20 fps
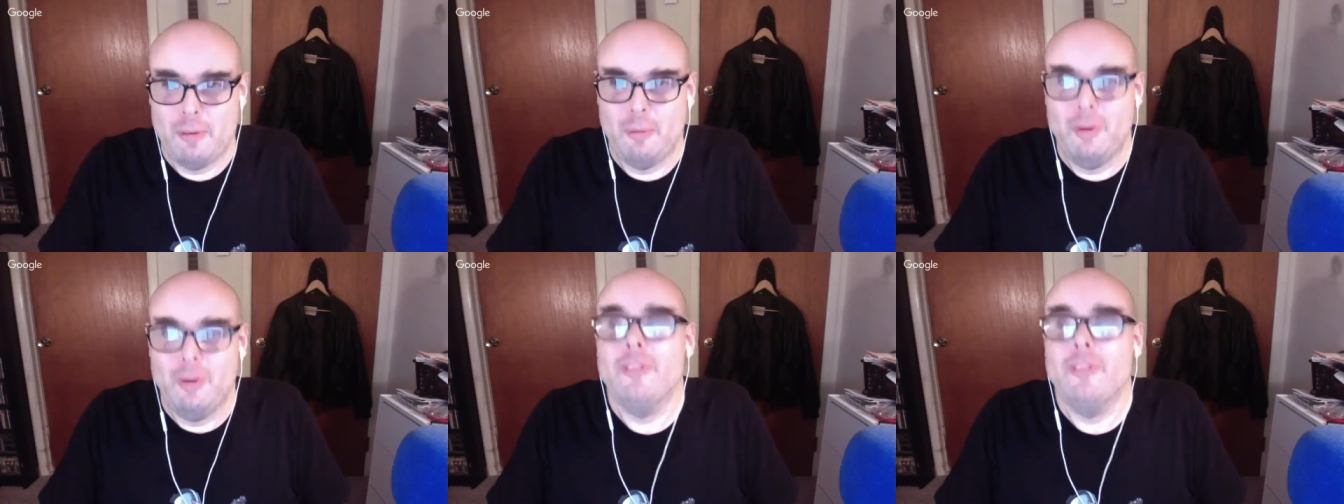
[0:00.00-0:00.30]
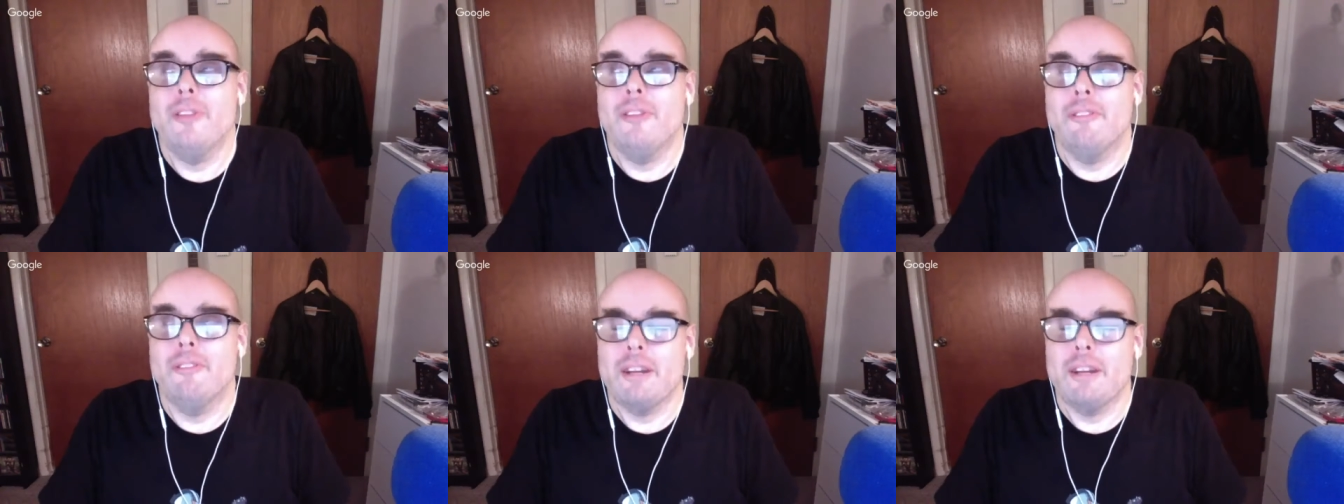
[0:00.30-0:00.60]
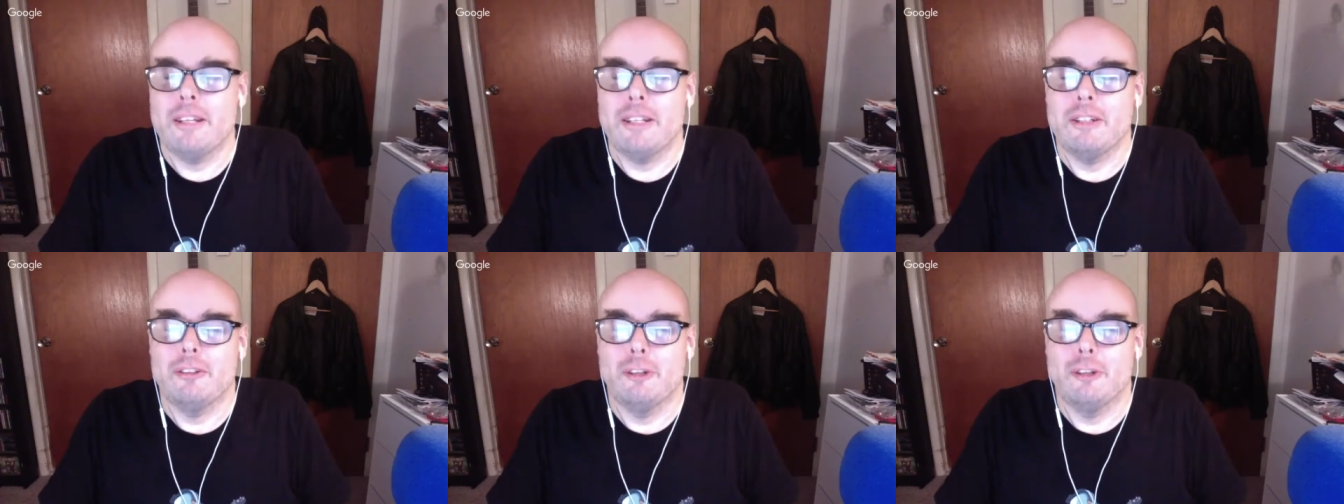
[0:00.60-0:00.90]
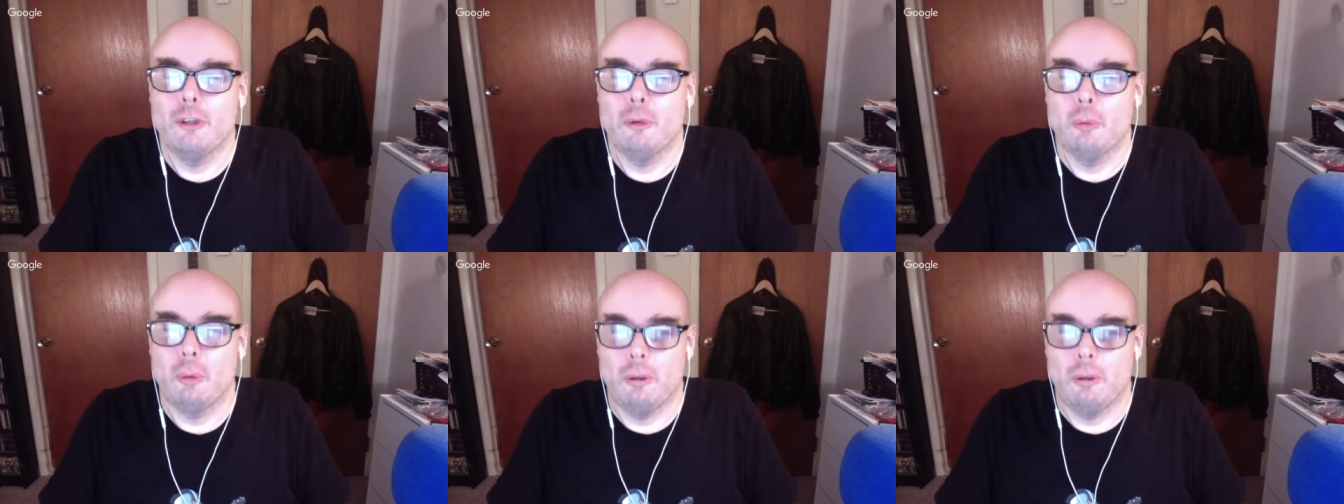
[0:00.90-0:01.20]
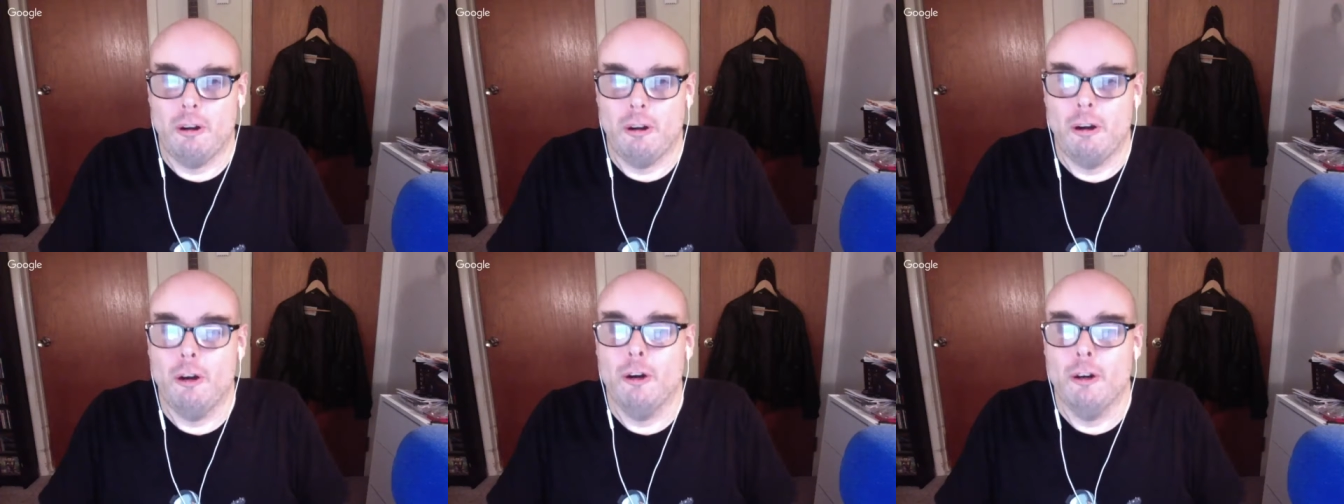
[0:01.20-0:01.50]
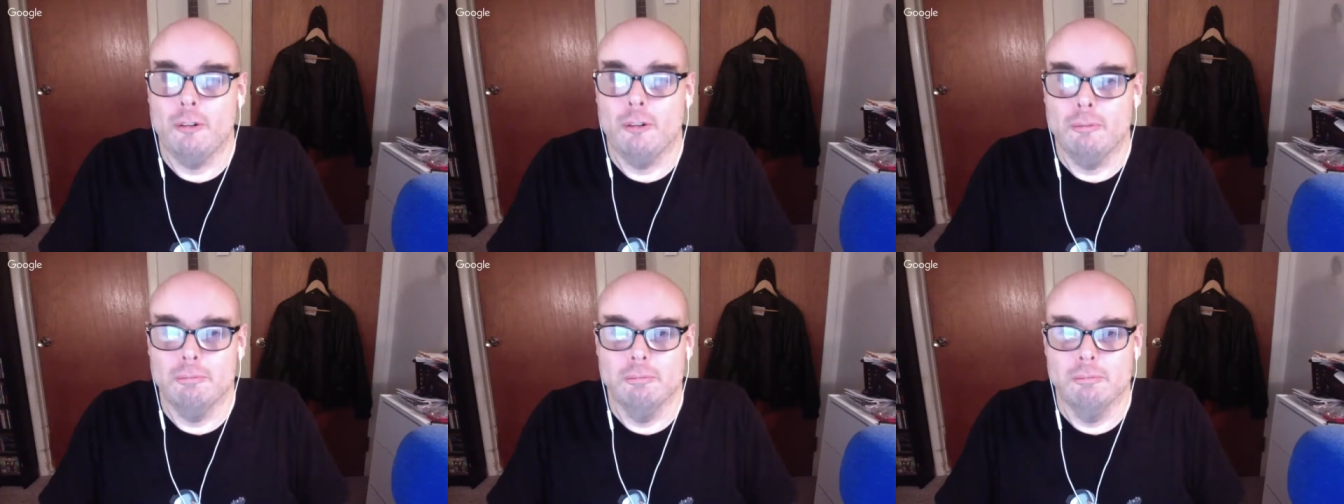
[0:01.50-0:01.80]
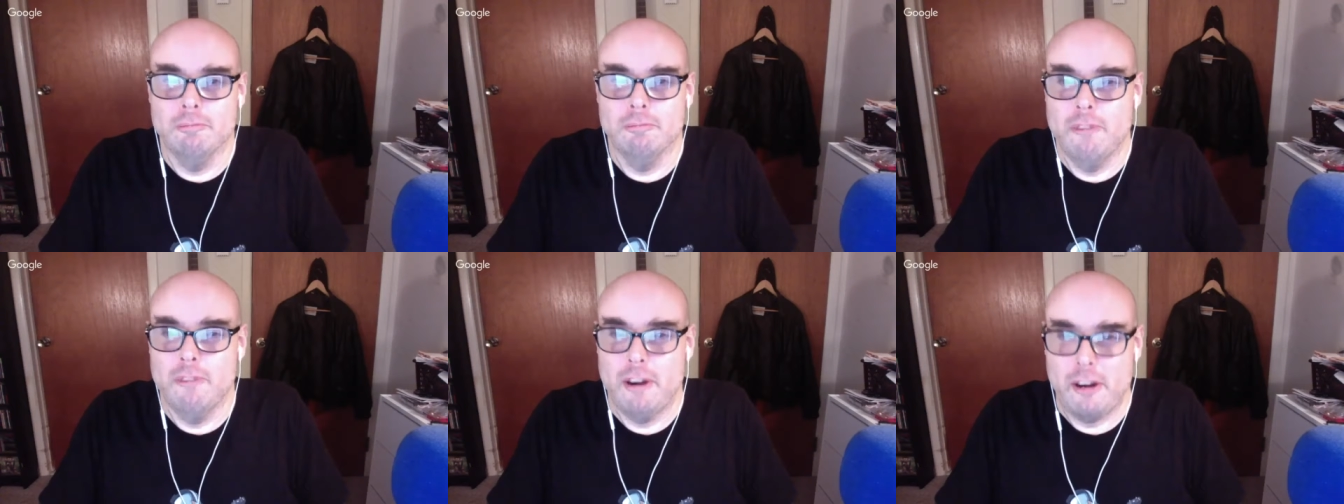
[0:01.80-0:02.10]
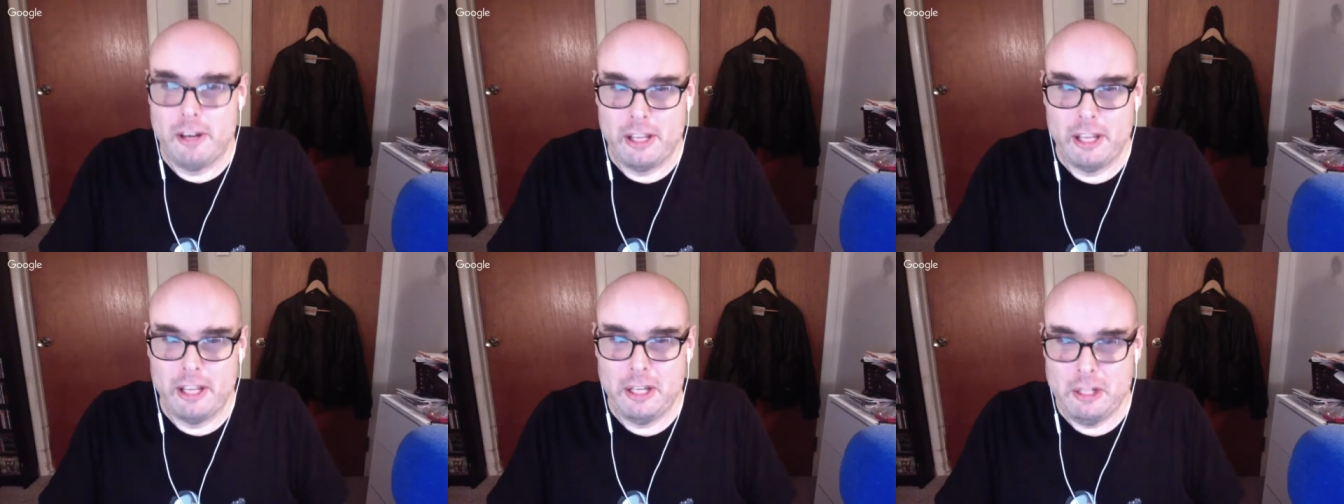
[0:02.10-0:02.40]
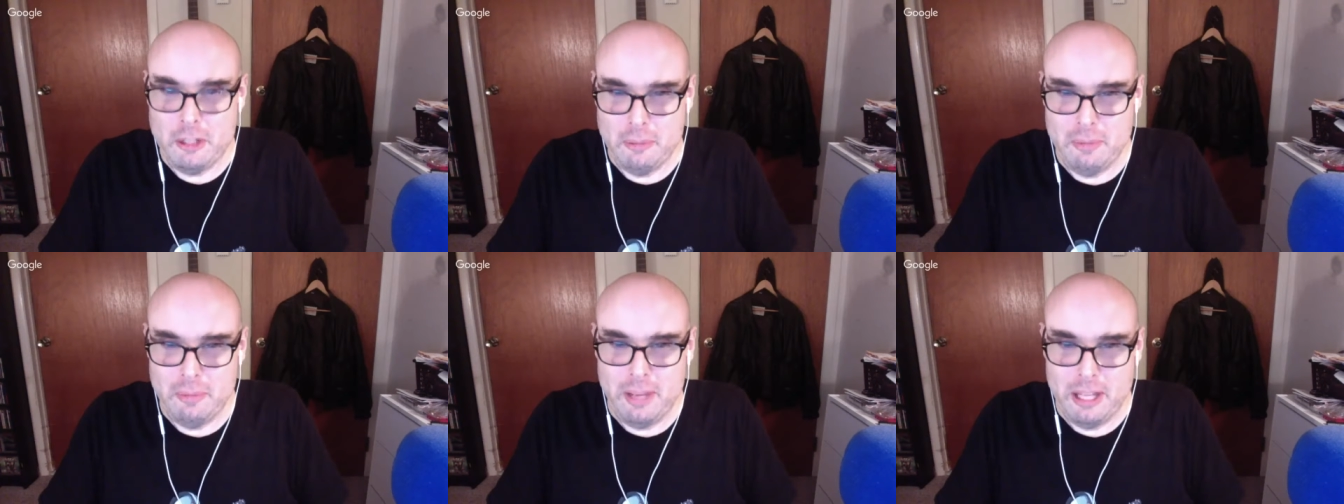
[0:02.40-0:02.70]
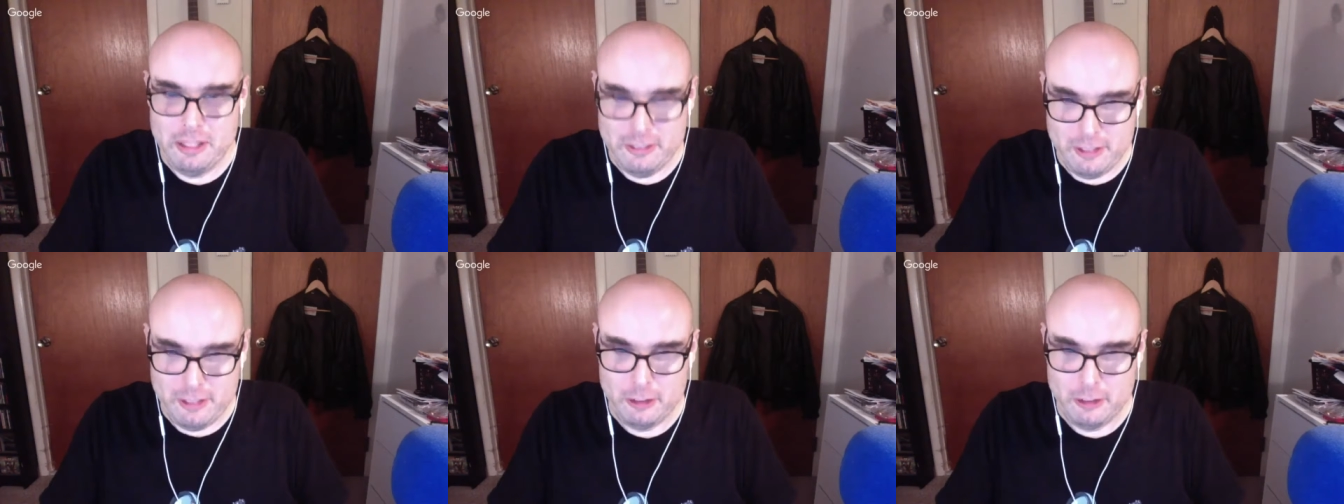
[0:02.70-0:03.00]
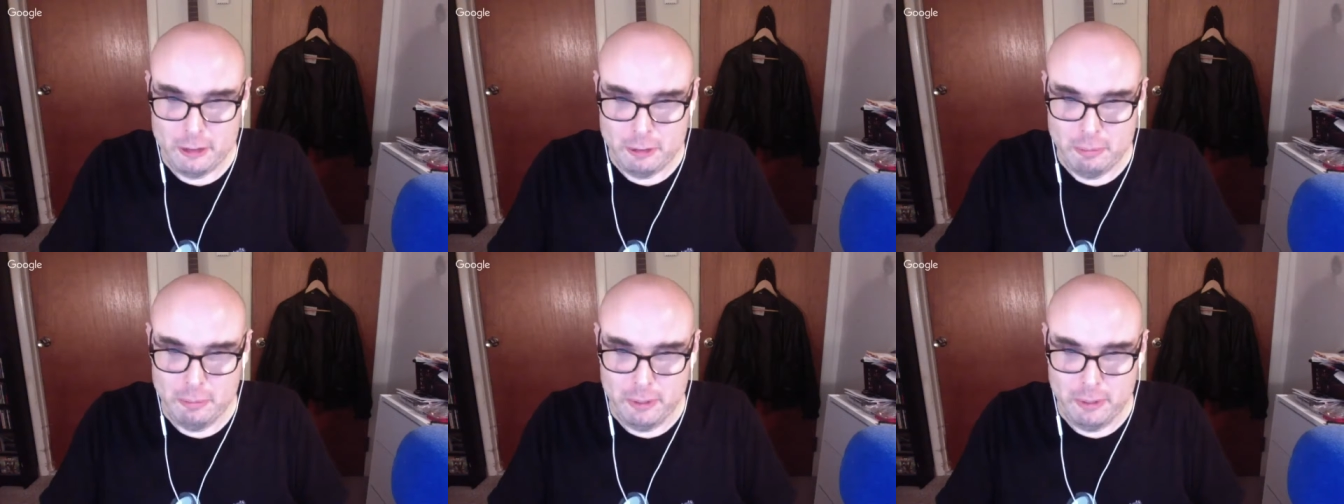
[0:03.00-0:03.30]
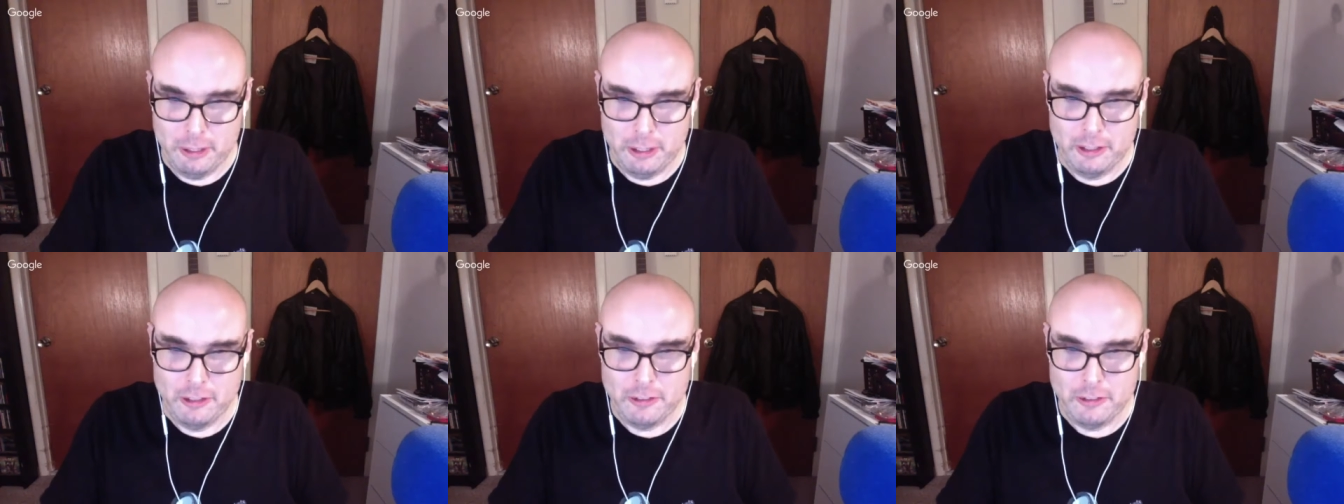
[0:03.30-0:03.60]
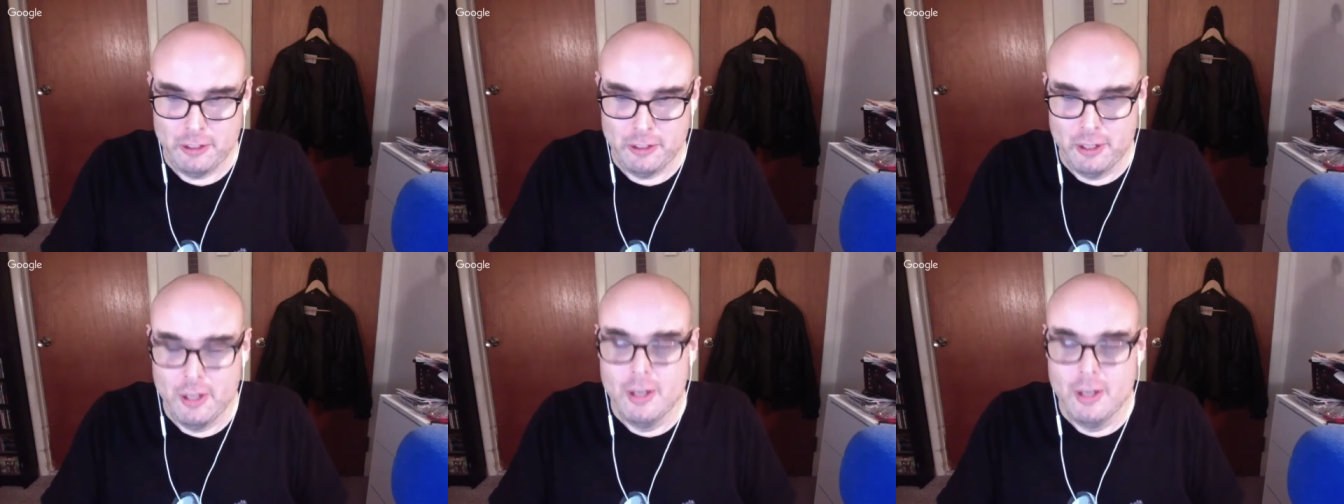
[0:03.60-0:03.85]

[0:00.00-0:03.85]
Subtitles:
Well, the Wrecking Crew were all very in-demand session players.